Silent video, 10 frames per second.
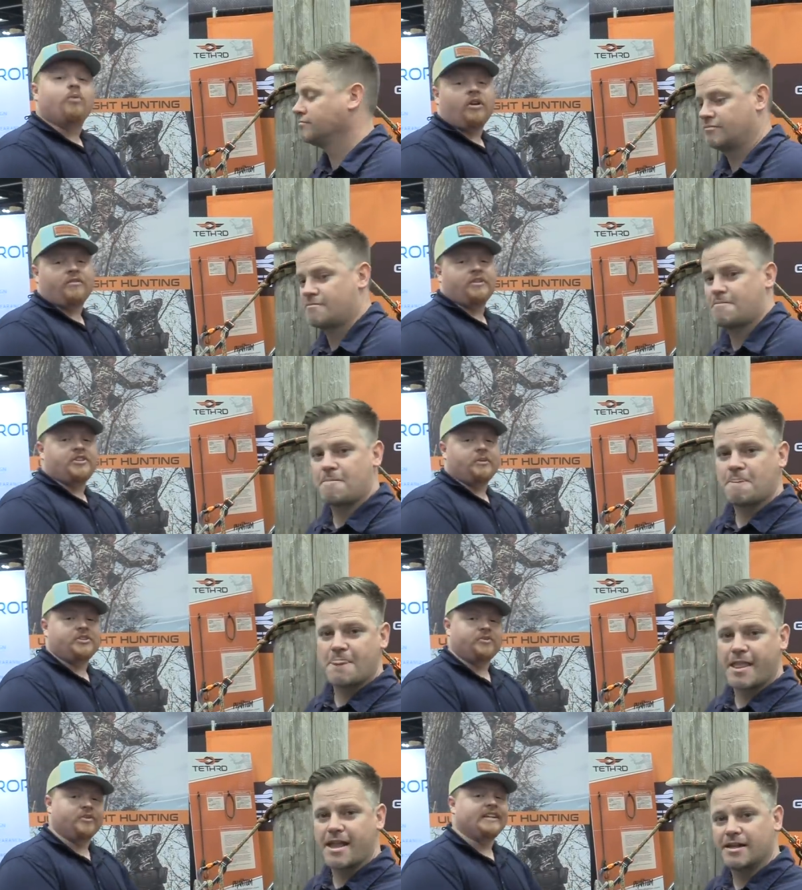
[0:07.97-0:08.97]
Speaker 1: part for this year,
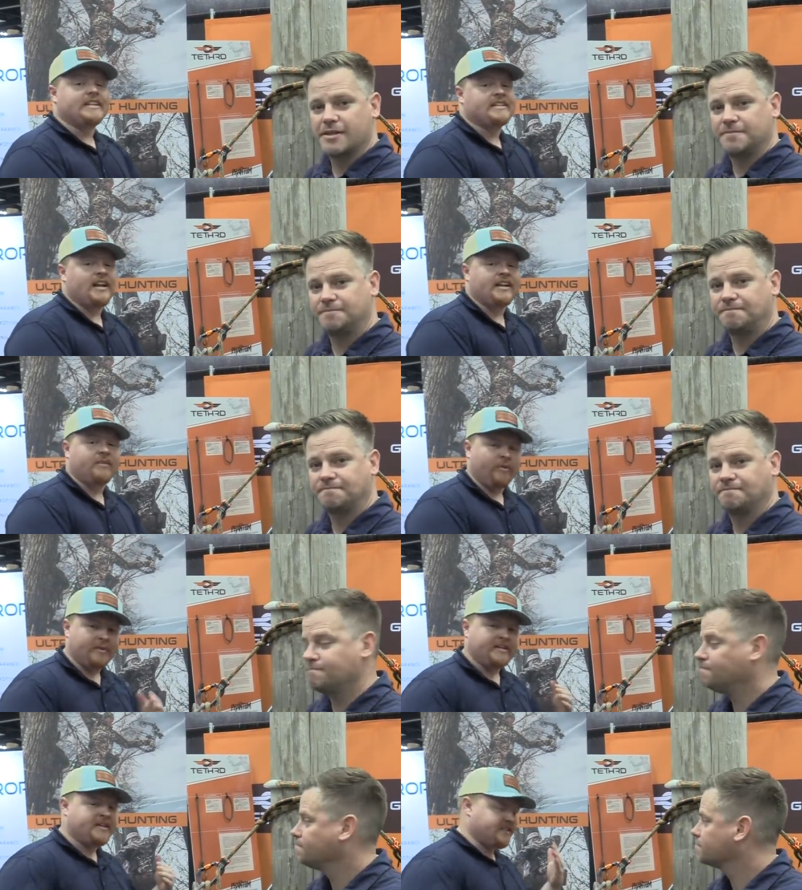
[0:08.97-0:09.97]
which is really exciting, and we've
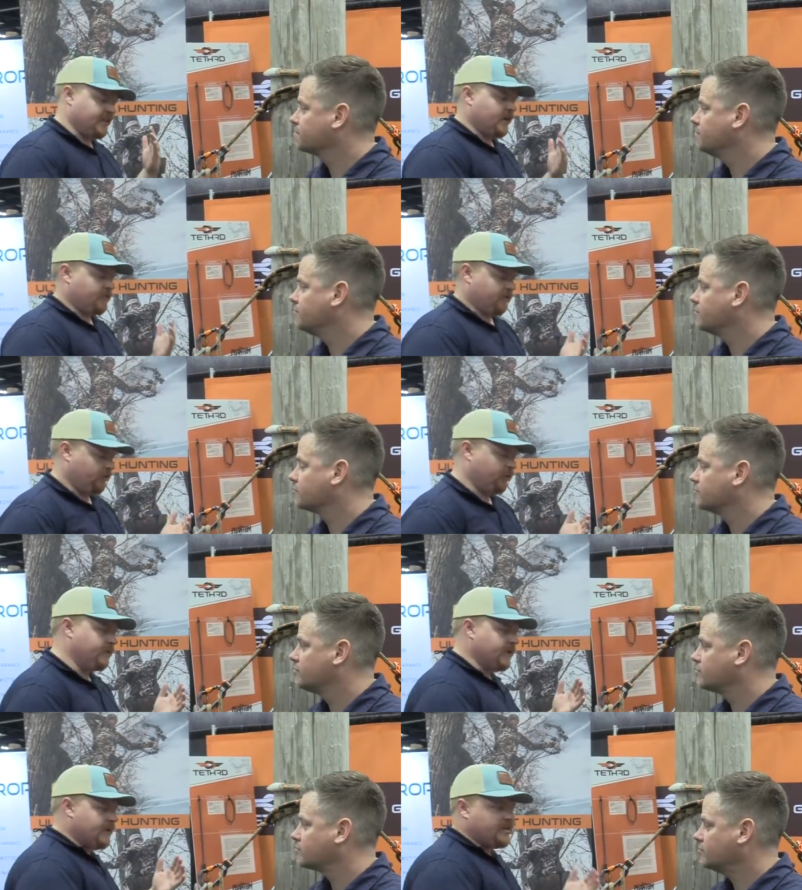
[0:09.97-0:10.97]
been testing it out for a little
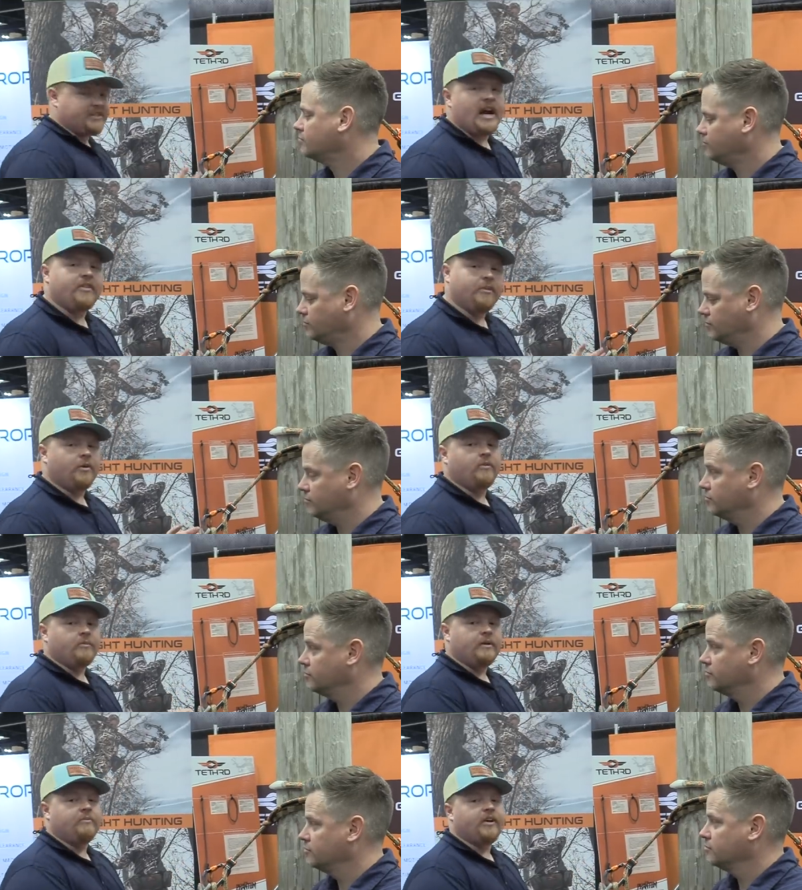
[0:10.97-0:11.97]
bit just at the booth
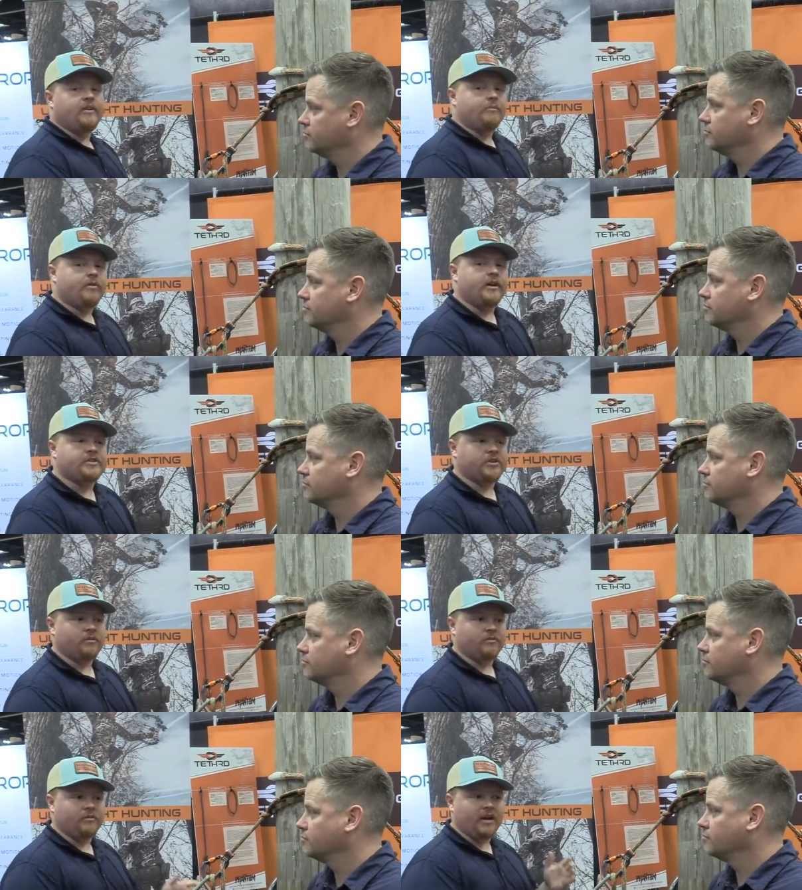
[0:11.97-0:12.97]
and been very impressed.
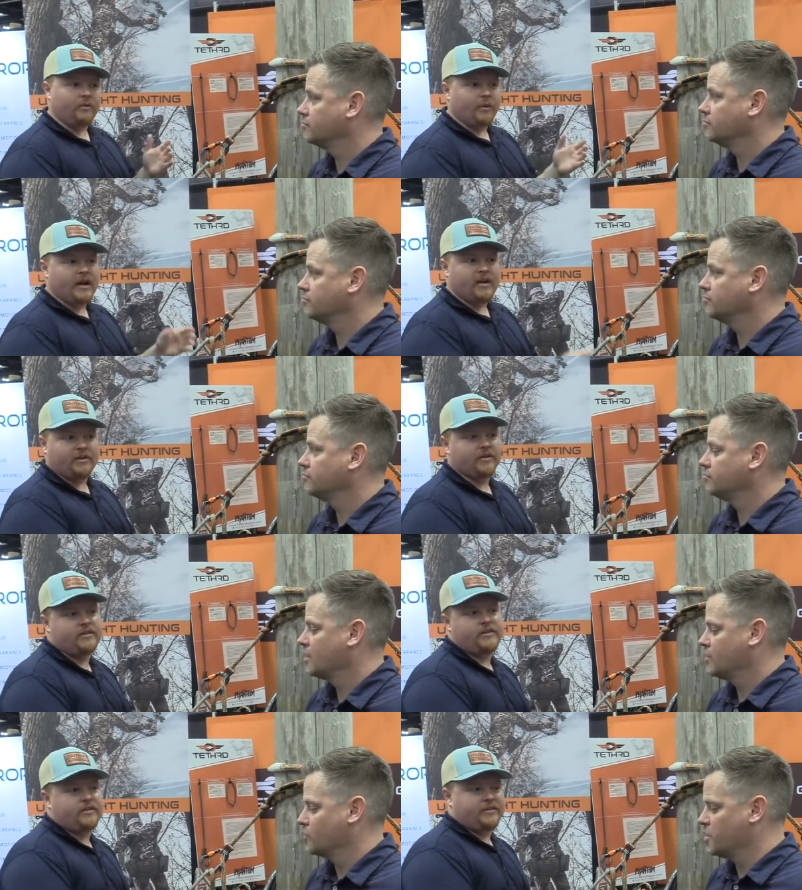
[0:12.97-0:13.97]
So, Greg, what do we have here?
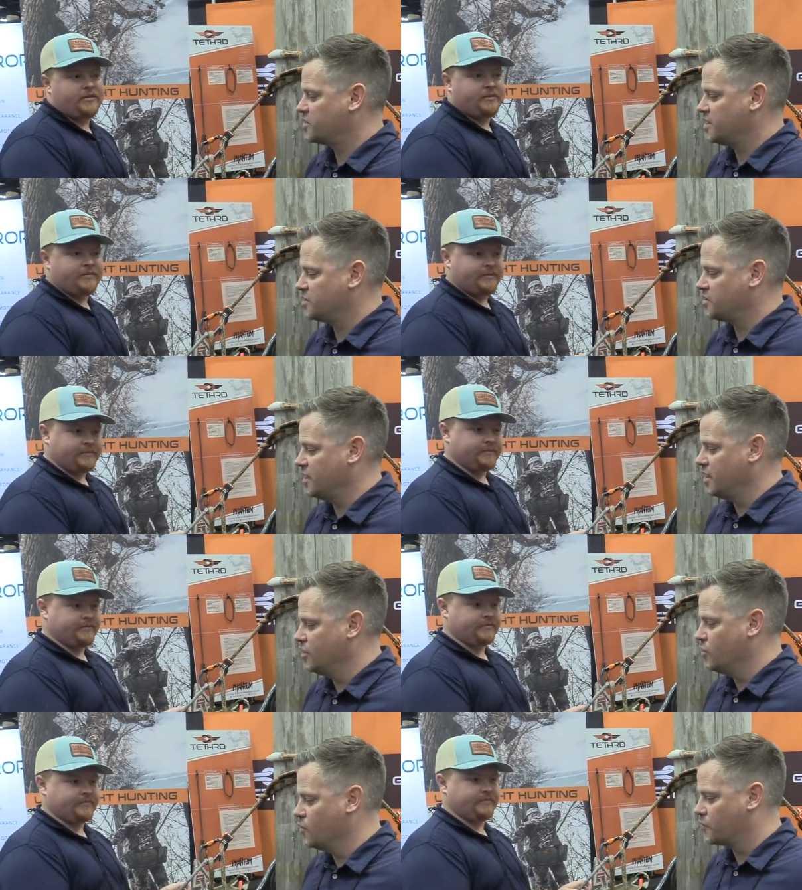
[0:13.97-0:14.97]
Speaker 2: So, this is
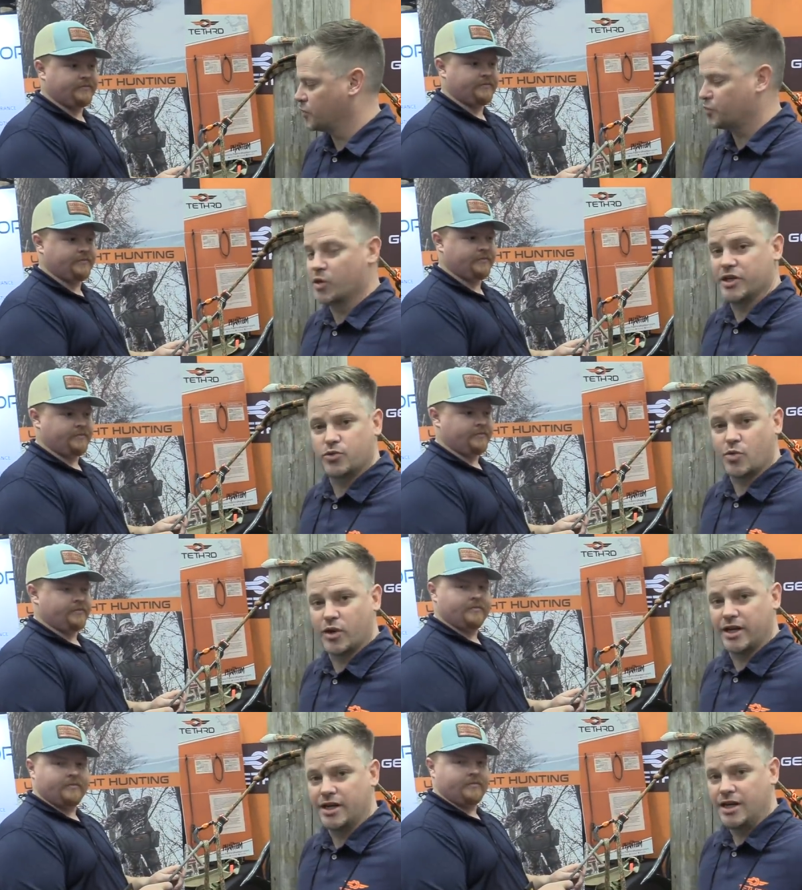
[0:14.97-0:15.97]
the new for
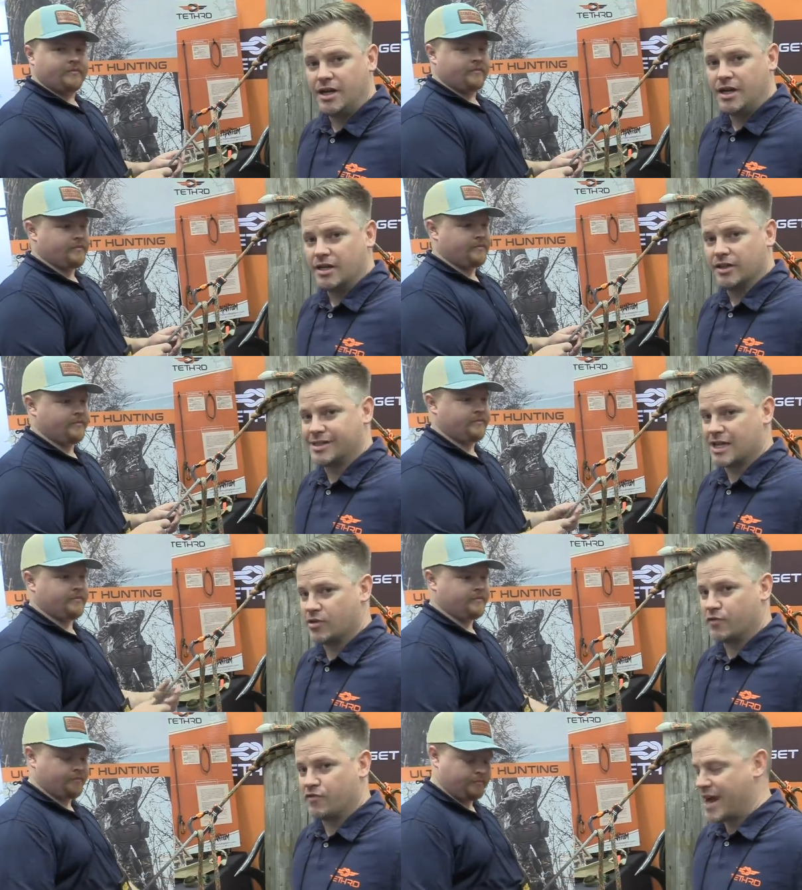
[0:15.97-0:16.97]
2020, the
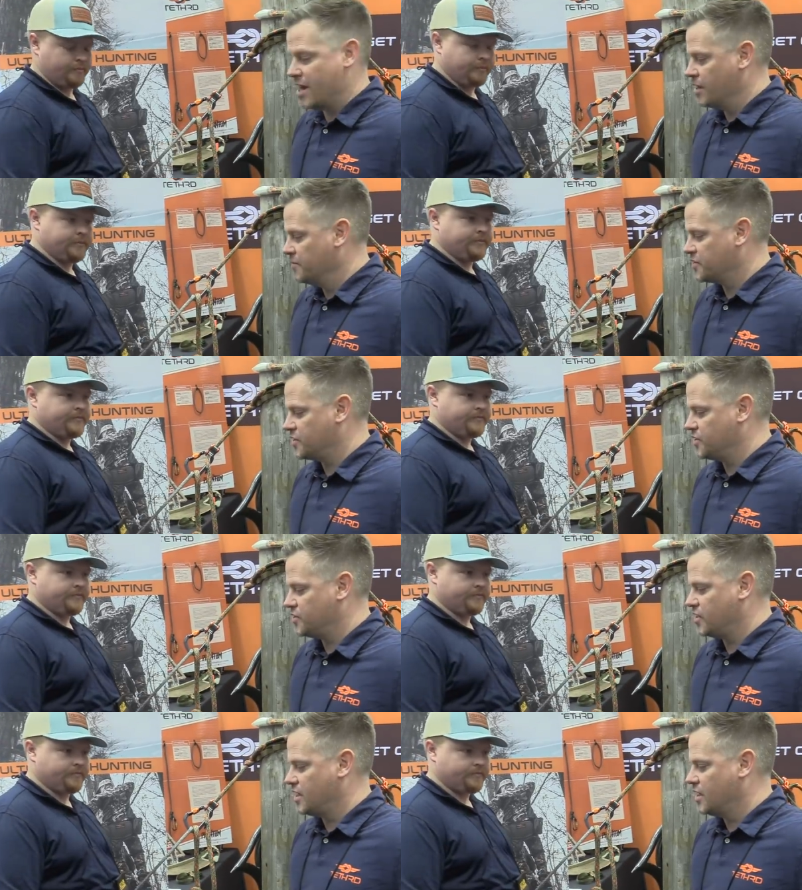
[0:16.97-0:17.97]
Tethrd Phantom. This
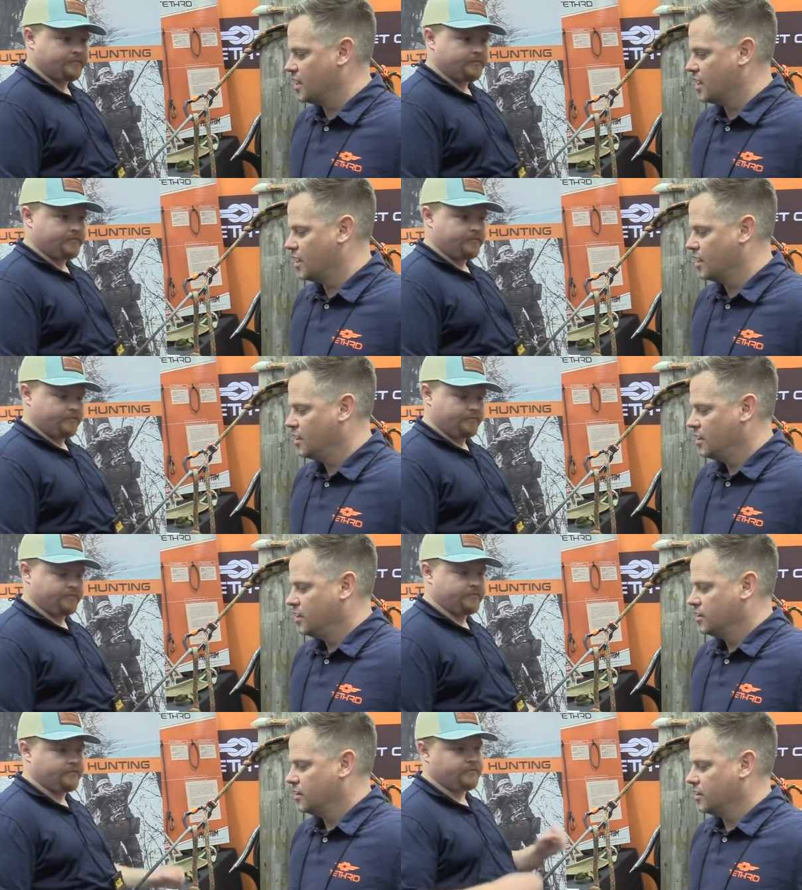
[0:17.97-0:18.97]
is the uh,
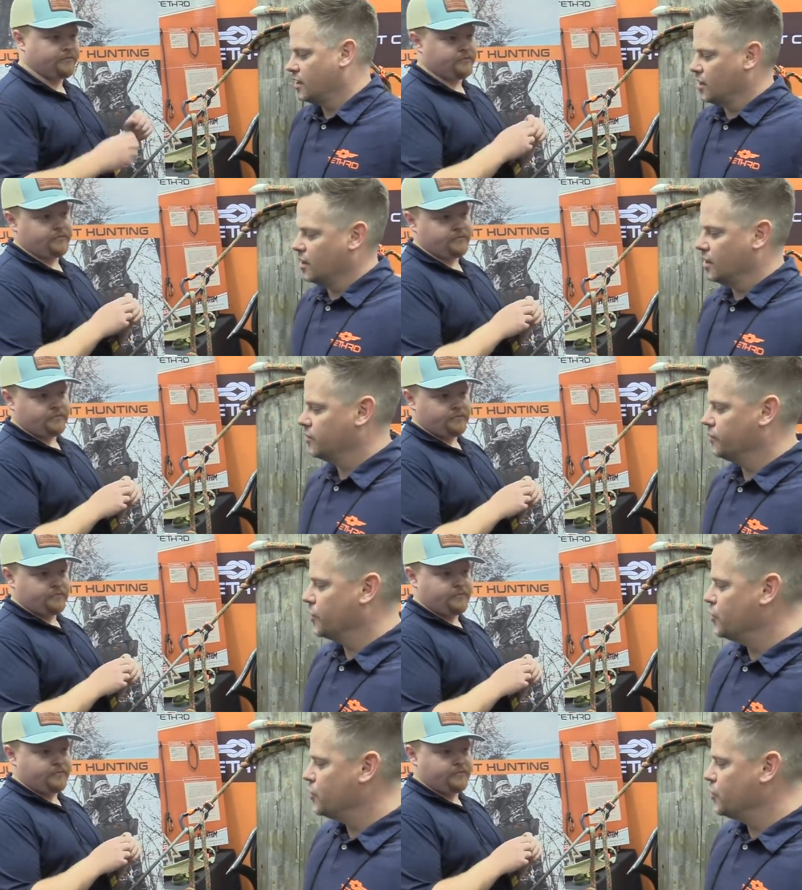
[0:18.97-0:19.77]
uh, the